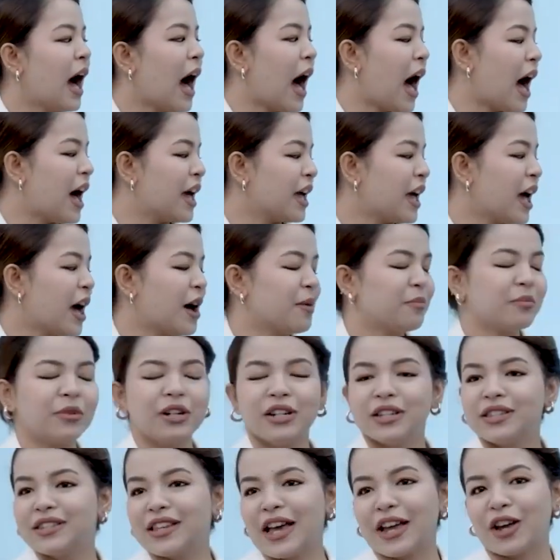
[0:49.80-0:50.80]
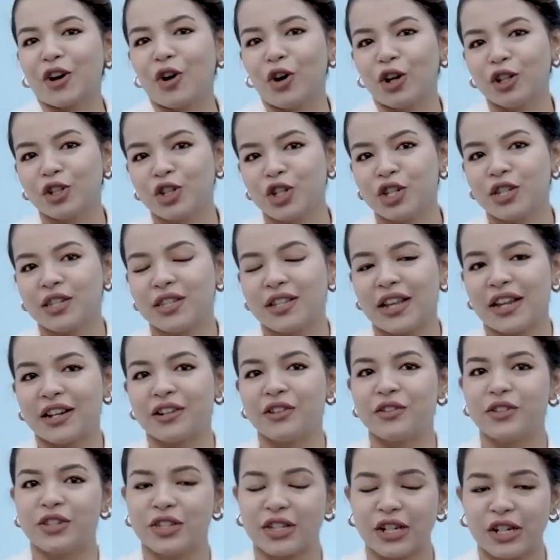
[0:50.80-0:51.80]
I am a psychologist
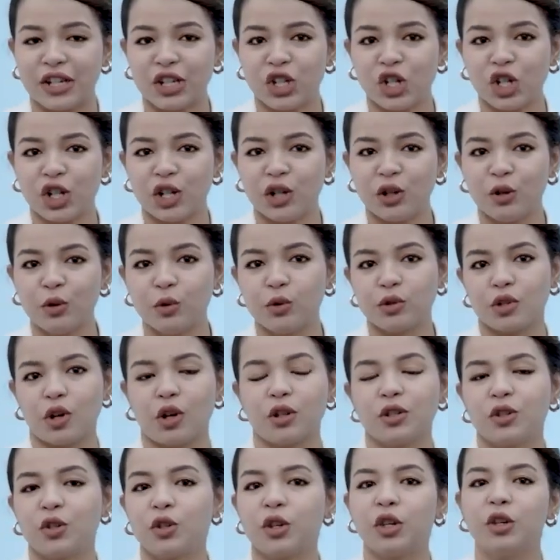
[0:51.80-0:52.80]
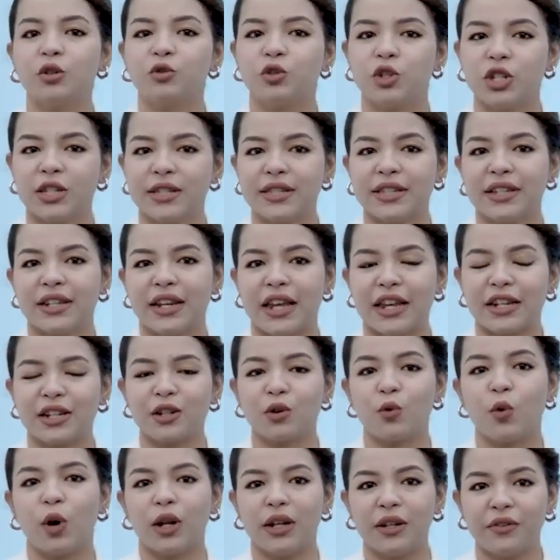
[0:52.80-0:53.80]
and researcher who's also UGC NET
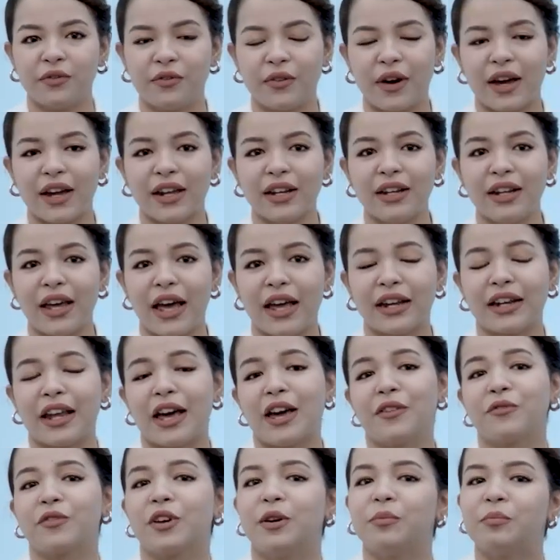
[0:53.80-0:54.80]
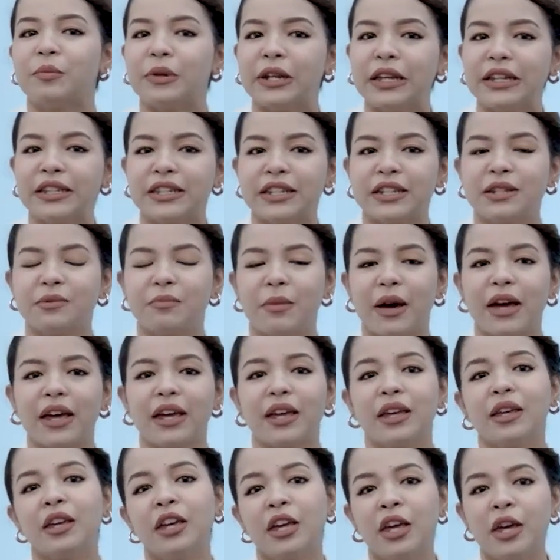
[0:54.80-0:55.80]
qualified, and I have completed
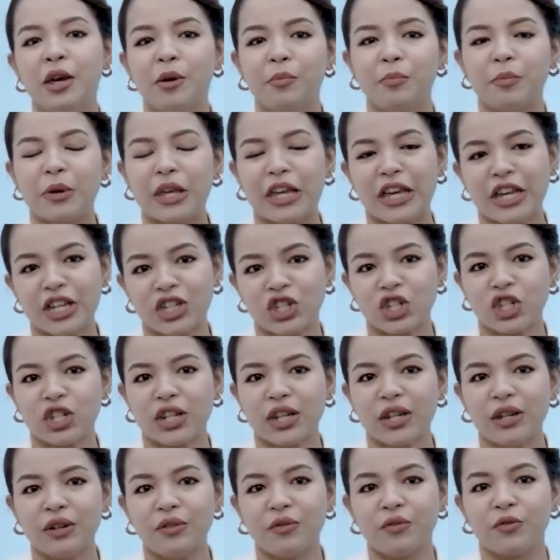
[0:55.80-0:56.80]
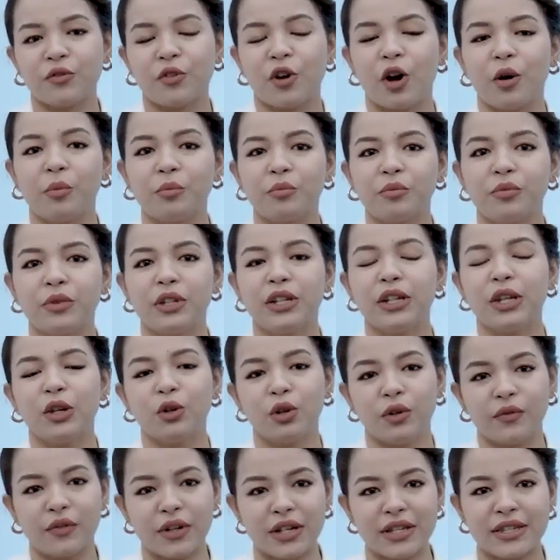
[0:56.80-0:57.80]
my PhD from the
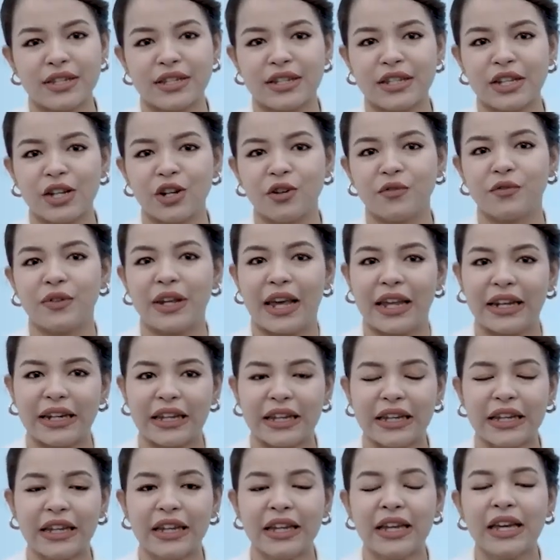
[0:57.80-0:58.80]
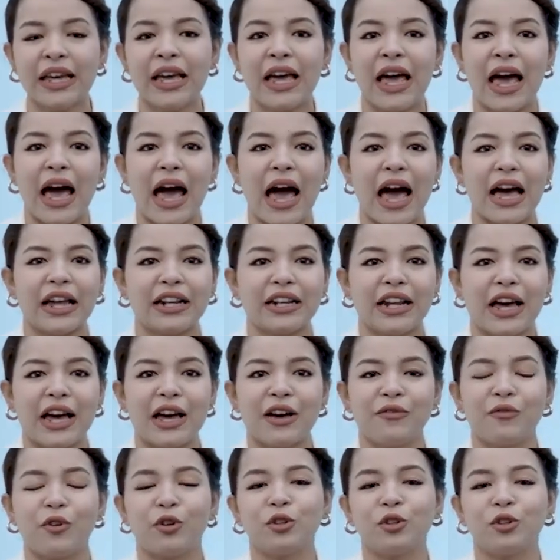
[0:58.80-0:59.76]
University of Delhi, and I have